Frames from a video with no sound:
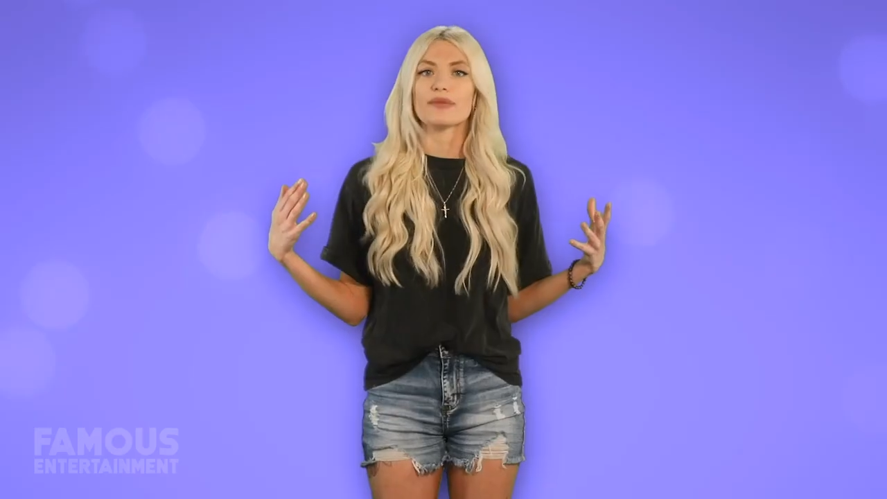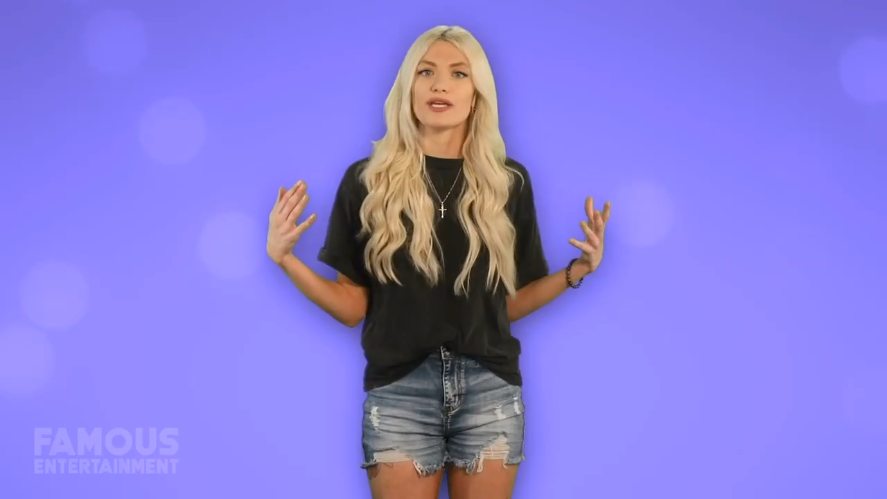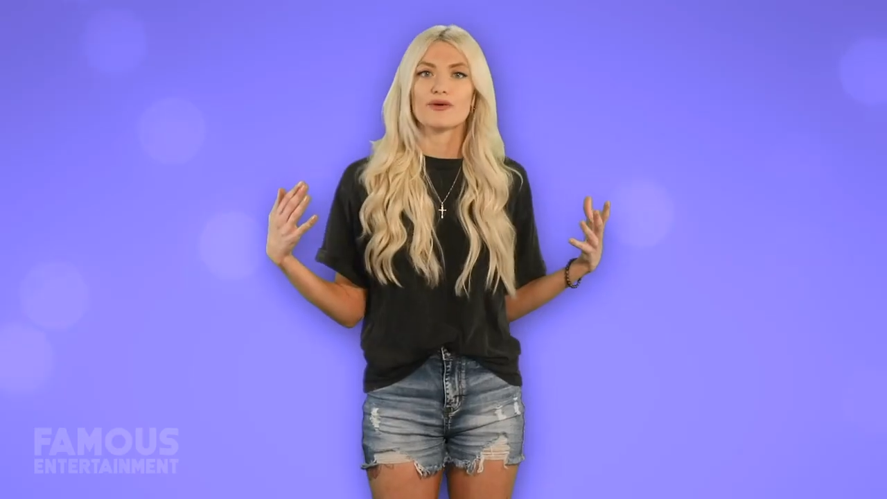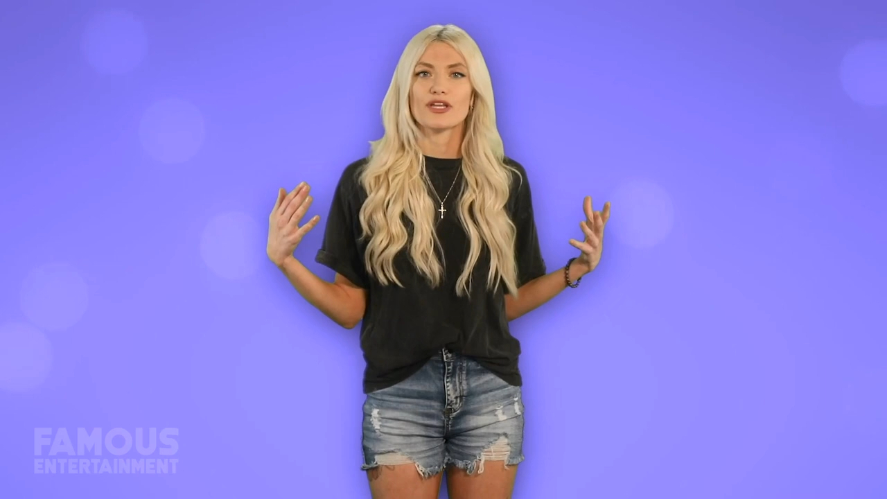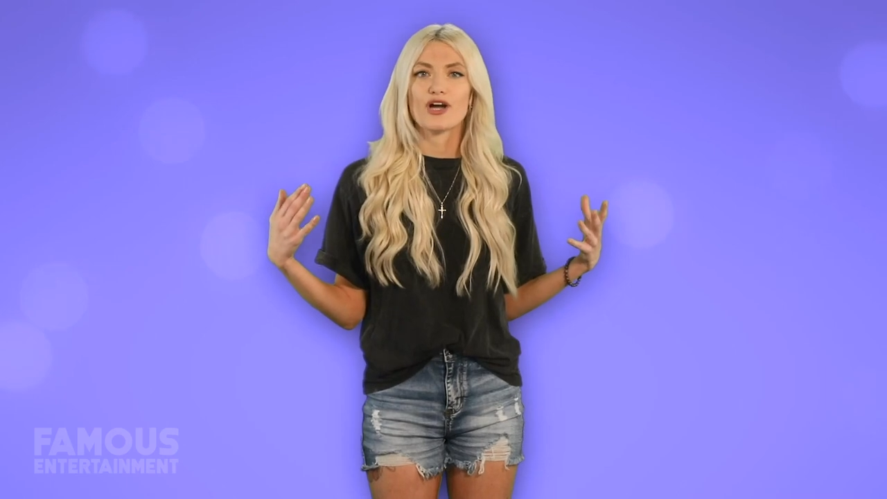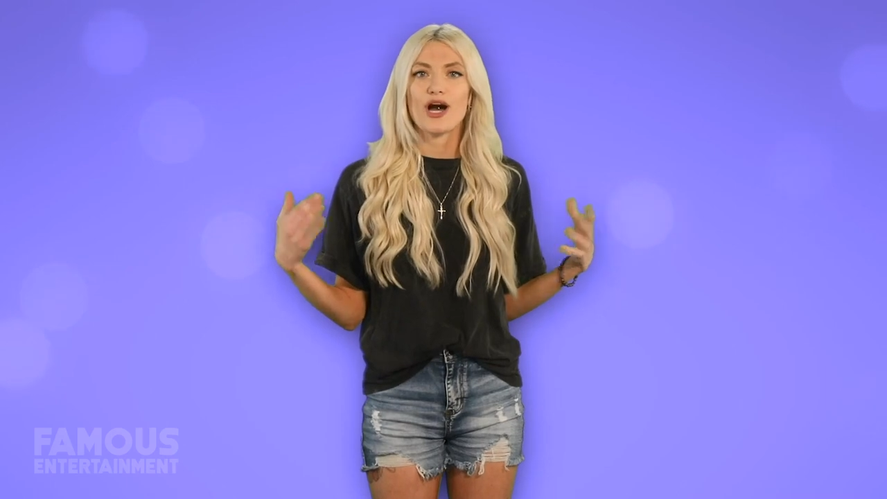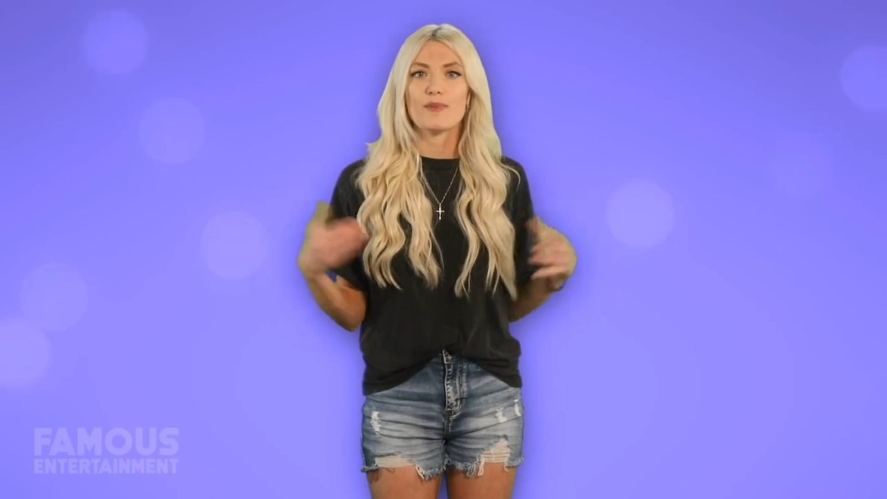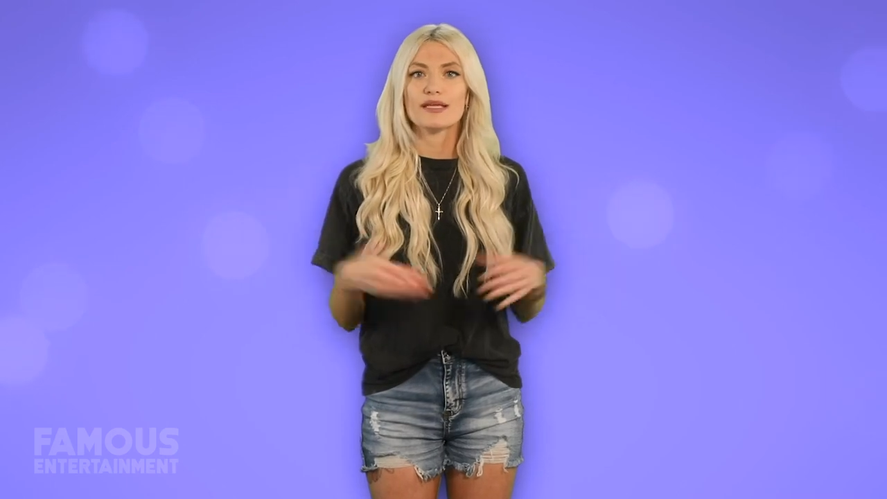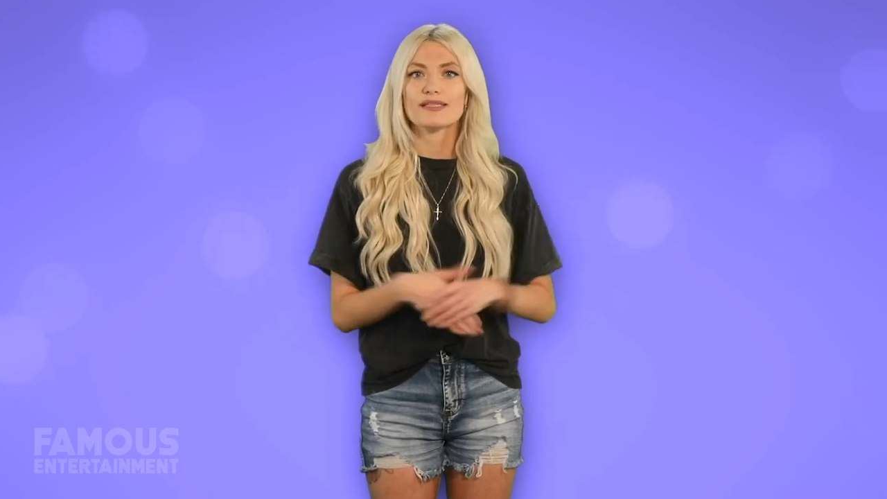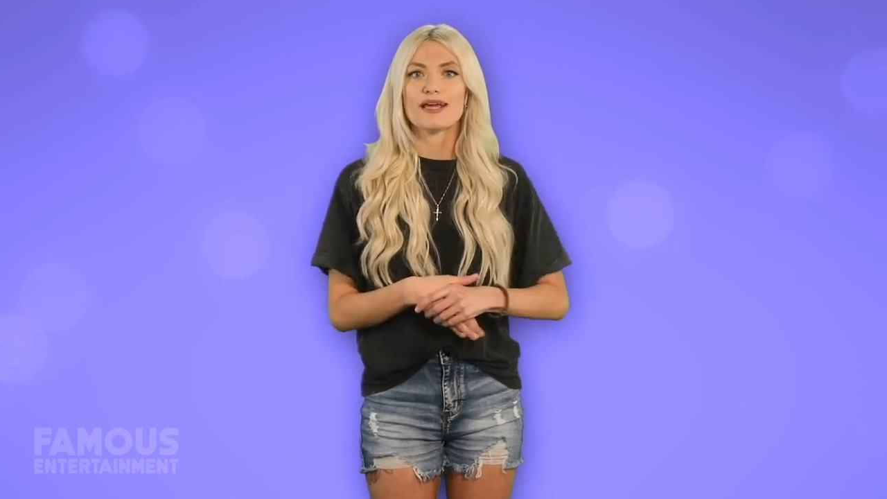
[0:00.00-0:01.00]
let me know in the
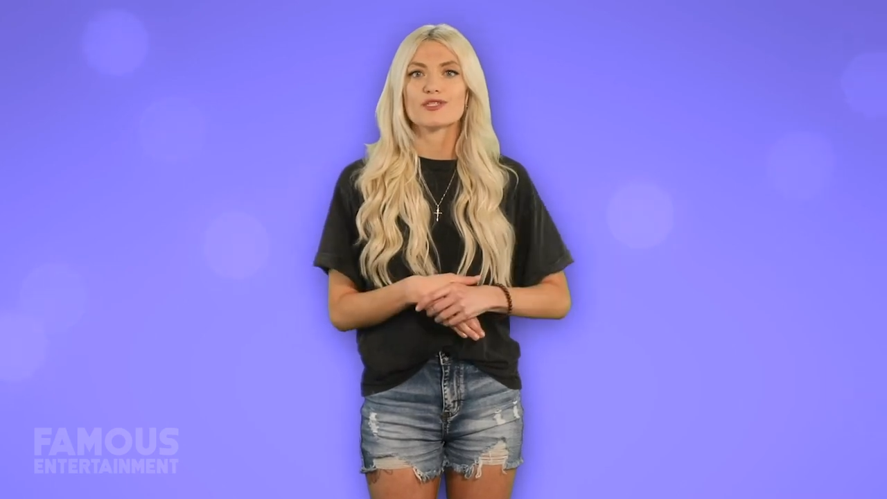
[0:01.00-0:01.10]
comments